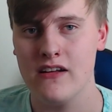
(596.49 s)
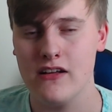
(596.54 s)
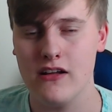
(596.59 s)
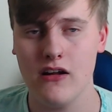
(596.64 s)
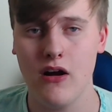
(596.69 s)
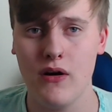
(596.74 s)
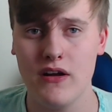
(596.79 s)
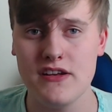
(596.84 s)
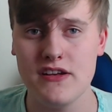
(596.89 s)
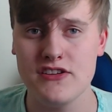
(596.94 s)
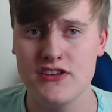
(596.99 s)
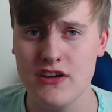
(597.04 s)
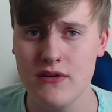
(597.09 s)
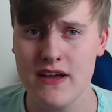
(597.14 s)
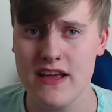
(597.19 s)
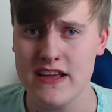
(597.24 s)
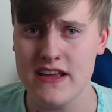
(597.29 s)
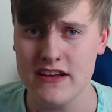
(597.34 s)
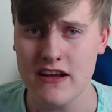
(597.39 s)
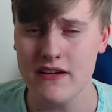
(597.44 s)
Go on, do
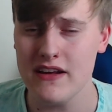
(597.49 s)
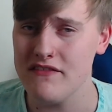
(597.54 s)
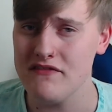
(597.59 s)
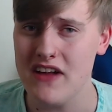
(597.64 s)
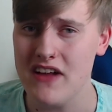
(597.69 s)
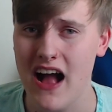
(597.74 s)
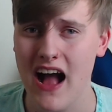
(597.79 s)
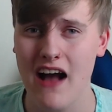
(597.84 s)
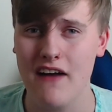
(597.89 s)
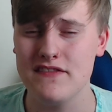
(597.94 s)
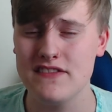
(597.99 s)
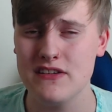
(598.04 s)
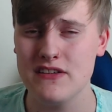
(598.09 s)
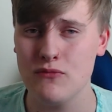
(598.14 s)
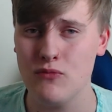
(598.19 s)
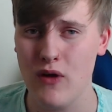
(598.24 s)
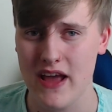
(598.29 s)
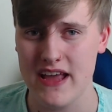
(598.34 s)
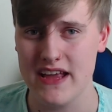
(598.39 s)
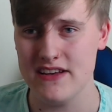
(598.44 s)
it. You don't even have to
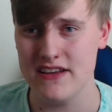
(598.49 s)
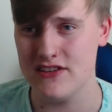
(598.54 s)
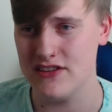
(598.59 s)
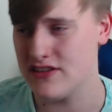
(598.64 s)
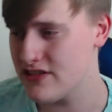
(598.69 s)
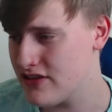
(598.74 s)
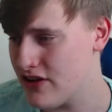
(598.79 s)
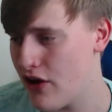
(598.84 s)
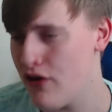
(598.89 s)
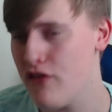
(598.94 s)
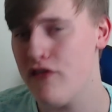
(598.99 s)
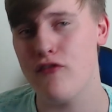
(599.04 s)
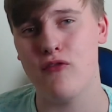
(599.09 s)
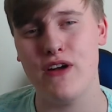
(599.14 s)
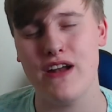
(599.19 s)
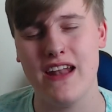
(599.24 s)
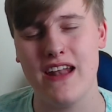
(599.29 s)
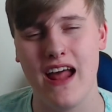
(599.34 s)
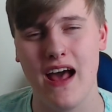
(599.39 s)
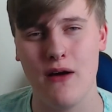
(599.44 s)
wait. Just go
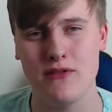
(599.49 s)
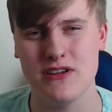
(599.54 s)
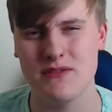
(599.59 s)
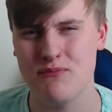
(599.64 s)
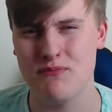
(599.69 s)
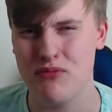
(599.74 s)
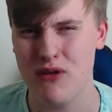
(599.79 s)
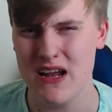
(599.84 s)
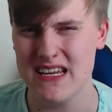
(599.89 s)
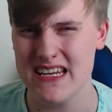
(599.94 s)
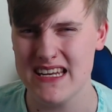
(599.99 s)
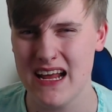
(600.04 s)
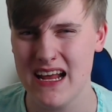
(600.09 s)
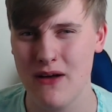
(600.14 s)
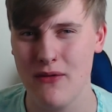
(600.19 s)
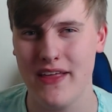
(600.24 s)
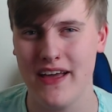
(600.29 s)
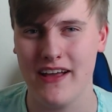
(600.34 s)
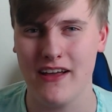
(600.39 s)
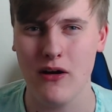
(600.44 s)
for it now. Just press it
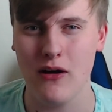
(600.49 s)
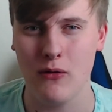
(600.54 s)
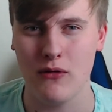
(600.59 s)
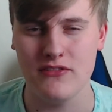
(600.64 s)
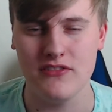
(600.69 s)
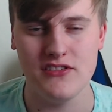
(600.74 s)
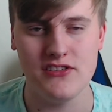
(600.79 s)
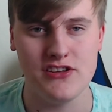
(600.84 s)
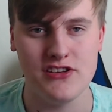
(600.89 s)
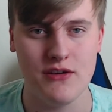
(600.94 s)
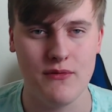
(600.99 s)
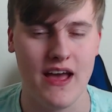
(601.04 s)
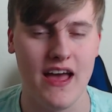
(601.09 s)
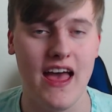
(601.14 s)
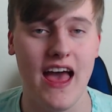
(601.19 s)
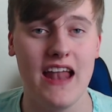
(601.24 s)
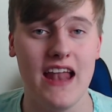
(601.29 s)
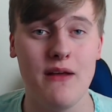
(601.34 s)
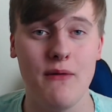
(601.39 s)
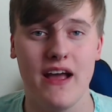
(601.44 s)
down there. Go on, do it.
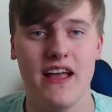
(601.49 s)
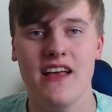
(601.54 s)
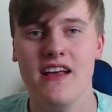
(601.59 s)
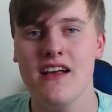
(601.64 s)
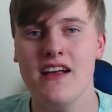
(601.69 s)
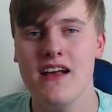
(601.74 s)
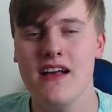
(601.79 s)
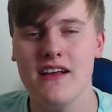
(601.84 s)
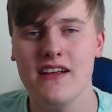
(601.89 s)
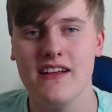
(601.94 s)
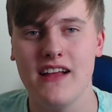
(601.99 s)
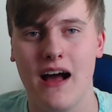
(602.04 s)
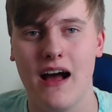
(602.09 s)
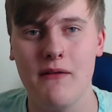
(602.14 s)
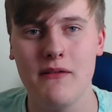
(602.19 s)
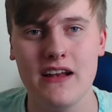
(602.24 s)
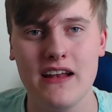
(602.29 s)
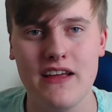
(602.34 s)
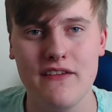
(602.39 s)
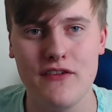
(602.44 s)
Anyway,
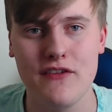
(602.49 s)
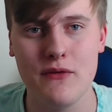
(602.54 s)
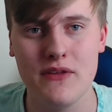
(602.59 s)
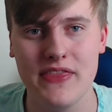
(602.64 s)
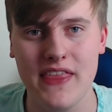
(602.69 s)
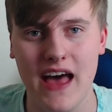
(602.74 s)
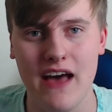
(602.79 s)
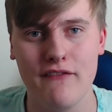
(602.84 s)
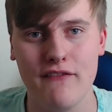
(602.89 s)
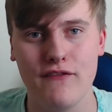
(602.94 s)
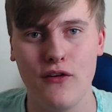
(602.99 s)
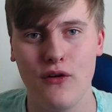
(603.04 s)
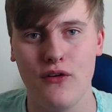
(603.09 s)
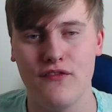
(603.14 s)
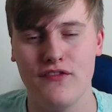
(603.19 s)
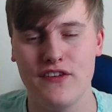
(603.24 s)
I'm going to leave you with that thought